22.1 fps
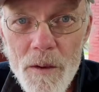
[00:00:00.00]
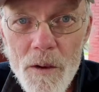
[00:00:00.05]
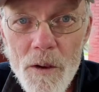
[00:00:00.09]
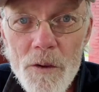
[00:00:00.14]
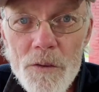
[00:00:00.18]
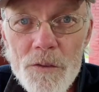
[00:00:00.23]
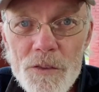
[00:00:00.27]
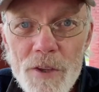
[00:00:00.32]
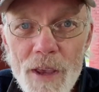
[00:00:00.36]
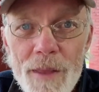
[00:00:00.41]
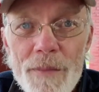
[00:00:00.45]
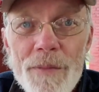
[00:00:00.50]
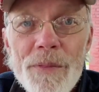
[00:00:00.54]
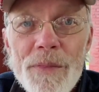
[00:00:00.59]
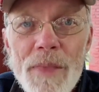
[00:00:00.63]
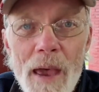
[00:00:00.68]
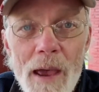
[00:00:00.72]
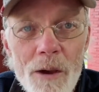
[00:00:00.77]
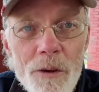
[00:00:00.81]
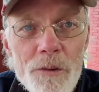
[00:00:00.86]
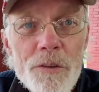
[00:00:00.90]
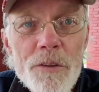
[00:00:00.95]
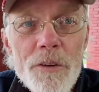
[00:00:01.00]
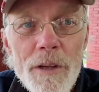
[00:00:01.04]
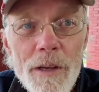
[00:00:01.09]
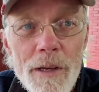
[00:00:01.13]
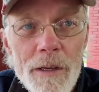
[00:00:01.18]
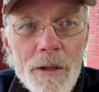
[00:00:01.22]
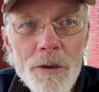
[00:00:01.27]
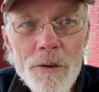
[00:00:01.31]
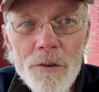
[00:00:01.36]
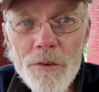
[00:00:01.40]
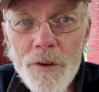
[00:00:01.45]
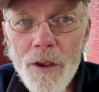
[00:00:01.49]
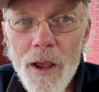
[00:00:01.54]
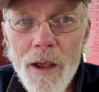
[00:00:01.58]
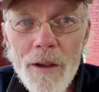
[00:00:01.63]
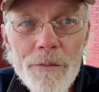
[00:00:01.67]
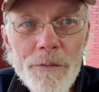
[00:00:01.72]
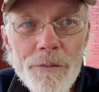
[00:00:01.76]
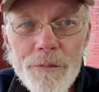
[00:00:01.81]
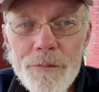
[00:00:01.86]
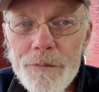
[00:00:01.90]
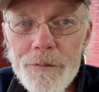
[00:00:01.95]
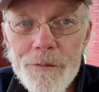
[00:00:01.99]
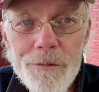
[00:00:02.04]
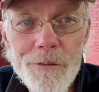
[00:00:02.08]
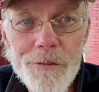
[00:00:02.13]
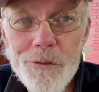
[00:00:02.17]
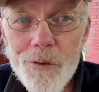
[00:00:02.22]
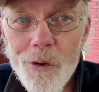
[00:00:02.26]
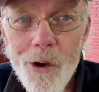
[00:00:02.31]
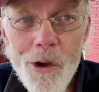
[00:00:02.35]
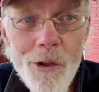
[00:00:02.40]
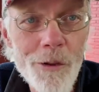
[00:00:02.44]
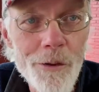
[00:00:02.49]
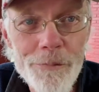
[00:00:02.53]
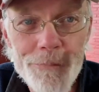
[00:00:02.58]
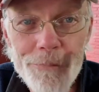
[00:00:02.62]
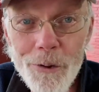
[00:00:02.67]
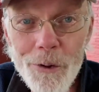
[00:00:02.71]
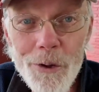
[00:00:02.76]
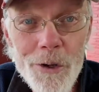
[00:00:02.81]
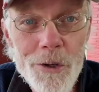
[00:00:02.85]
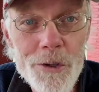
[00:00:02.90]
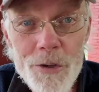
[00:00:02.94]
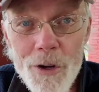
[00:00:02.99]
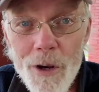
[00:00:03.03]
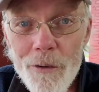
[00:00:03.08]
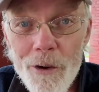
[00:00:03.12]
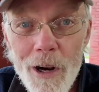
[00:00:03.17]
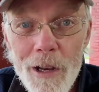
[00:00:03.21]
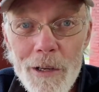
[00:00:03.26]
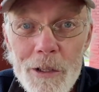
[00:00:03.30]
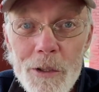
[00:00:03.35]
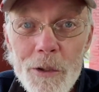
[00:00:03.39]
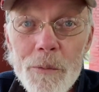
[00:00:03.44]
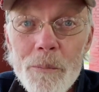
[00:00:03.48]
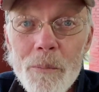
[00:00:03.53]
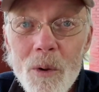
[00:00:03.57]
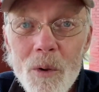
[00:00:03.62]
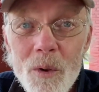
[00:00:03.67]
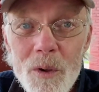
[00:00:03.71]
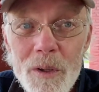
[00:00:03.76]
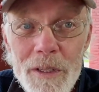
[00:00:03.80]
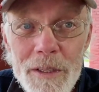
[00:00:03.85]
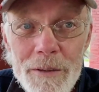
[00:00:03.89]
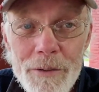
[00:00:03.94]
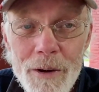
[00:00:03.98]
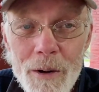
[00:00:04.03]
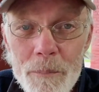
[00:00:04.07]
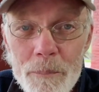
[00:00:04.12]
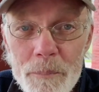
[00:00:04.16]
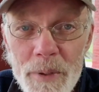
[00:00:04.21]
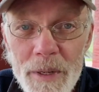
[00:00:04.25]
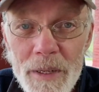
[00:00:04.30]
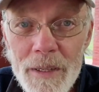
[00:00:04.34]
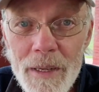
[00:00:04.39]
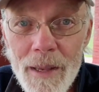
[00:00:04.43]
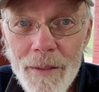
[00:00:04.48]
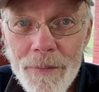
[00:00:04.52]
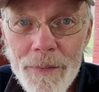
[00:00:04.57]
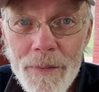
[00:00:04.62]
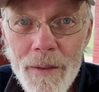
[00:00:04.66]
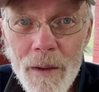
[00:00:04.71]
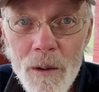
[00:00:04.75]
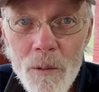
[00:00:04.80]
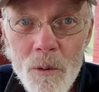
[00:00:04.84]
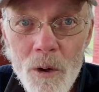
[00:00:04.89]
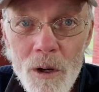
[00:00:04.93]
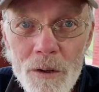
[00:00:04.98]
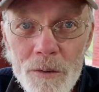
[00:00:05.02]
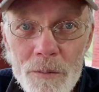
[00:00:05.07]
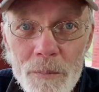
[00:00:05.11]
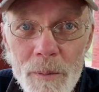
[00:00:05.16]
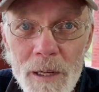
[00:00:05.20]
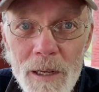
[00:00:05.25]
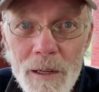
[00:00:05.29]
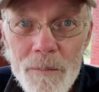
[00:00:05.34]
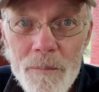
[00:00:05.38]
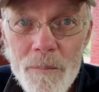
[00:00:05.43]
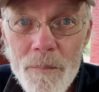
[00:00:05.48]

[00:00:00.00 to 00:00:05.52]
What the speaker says: 10,000 acres. I saw the footage of it. I couldn't believe how big that thing was, man.